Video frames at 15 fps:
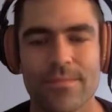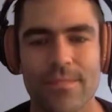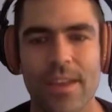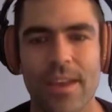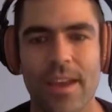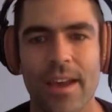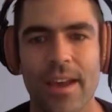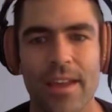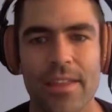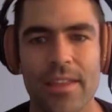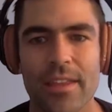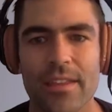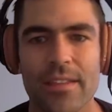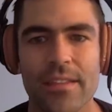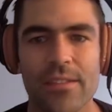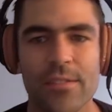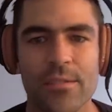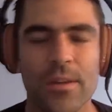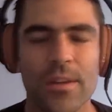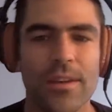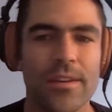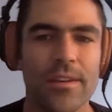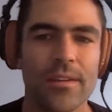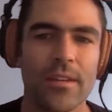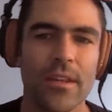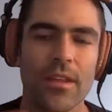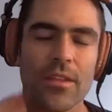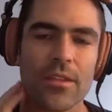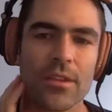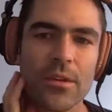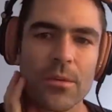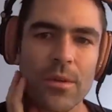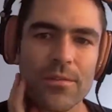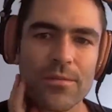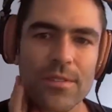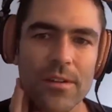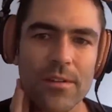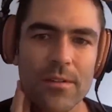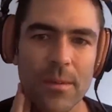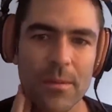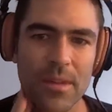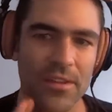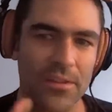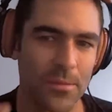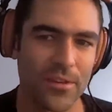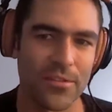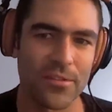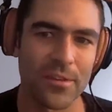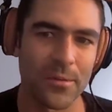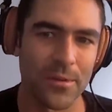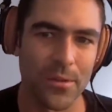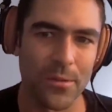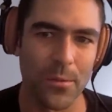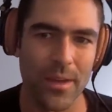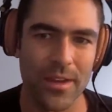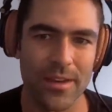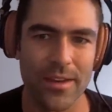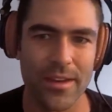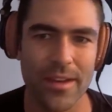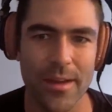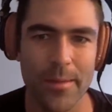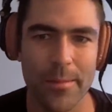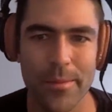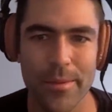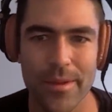Yeah, I think this one, the new one felt, especially when you weighted it up,